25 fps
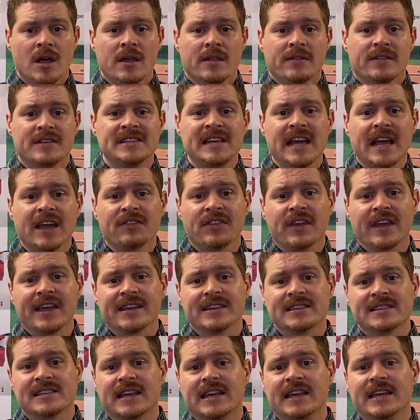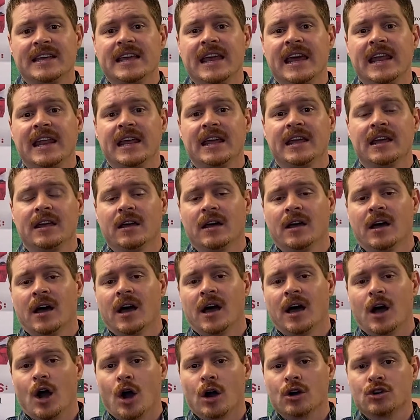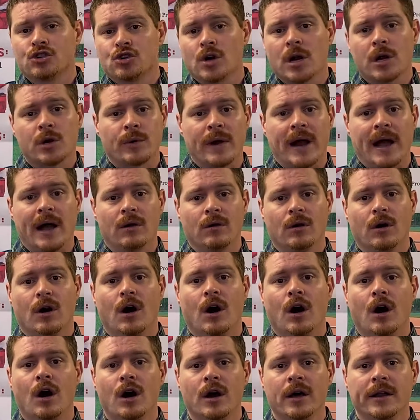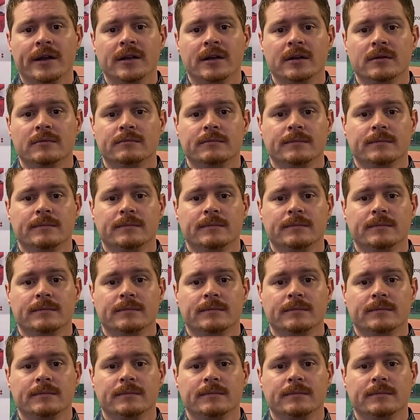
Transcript: The second thing is getting our truck route on